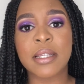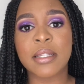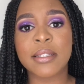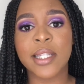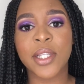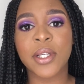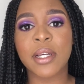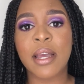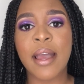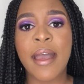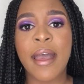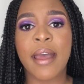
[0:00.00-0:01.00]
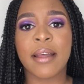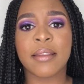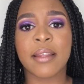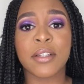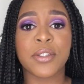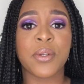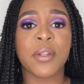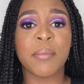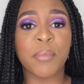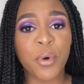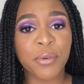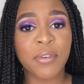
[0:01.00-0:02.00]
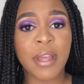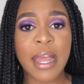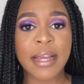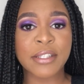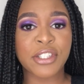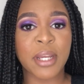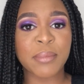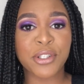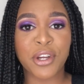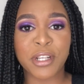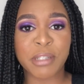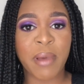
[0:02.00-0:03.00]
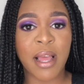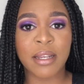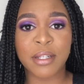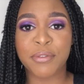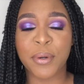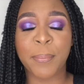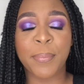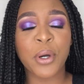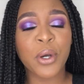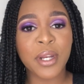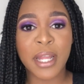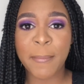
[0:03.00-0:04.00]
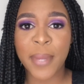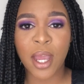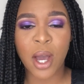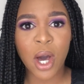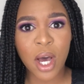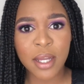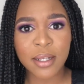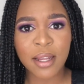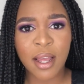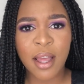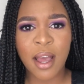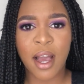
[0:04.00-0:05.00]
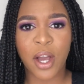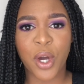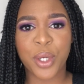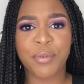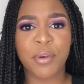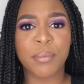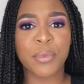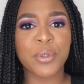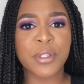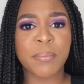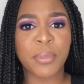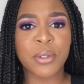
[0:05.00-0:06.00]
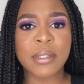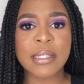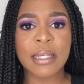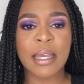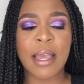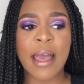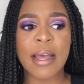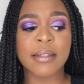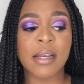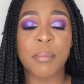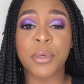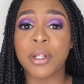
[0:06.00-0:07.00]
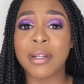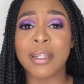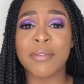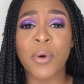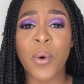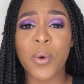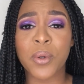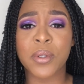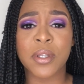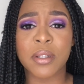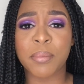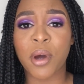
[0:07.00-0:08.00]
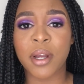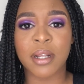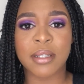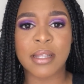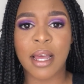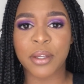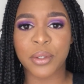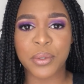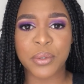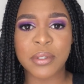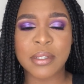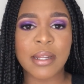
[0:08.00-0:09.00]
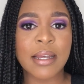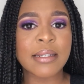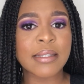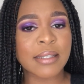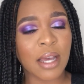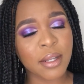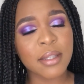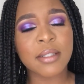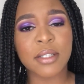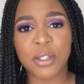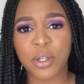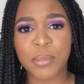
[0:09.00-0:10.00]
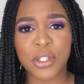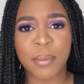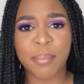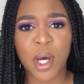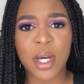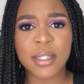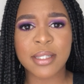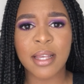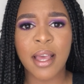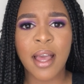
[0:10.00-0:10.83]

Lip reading: this look, and thanks to the Morphe X James Charles palette for putting me on. I got it from Muse Beauty, and I'm gonna leave all the products I used down in the description box.